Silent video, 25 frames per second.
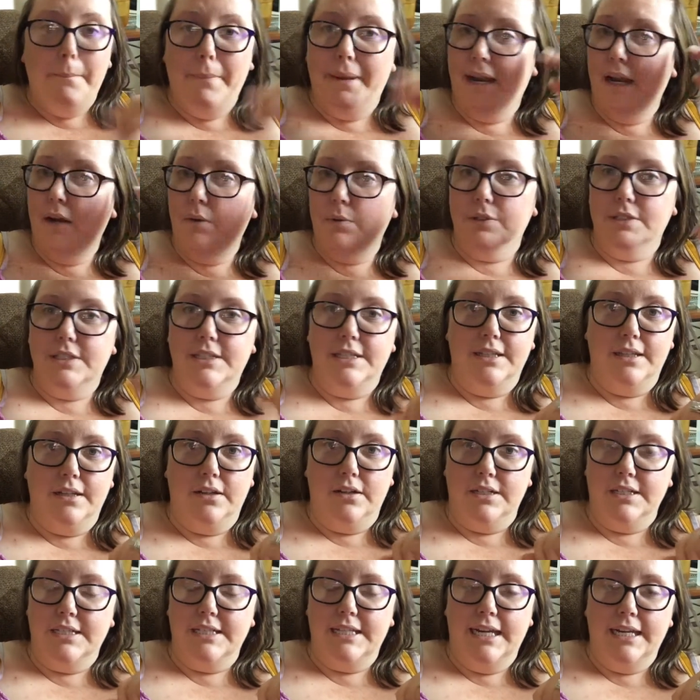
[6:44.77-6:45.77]
but I will sit
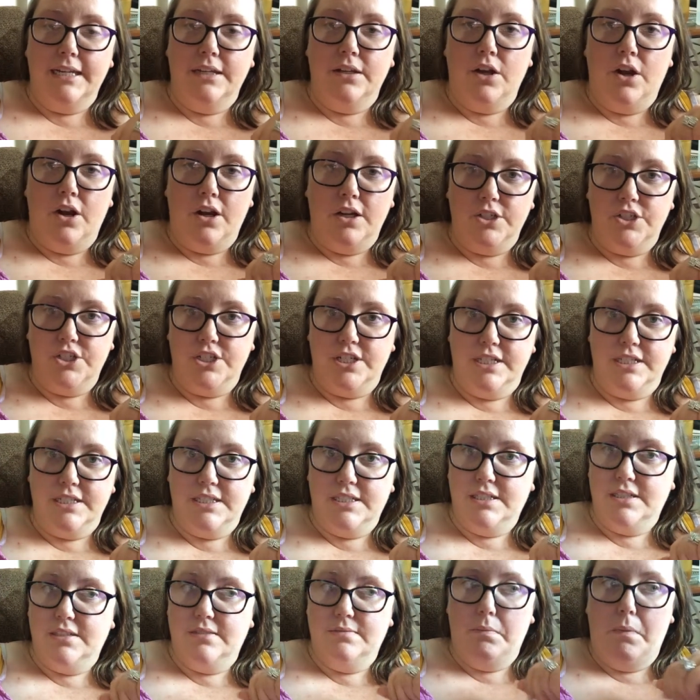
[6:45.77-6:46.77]
there and stay
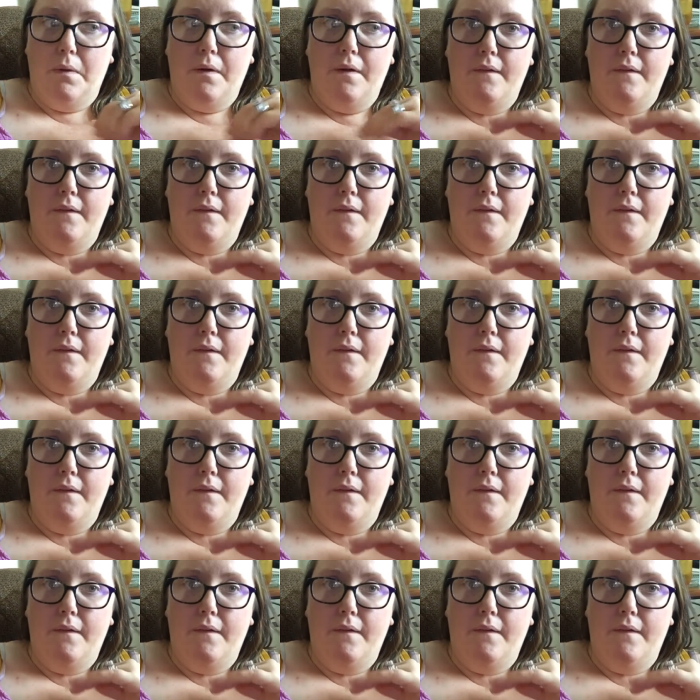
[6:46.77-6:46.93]
nauseous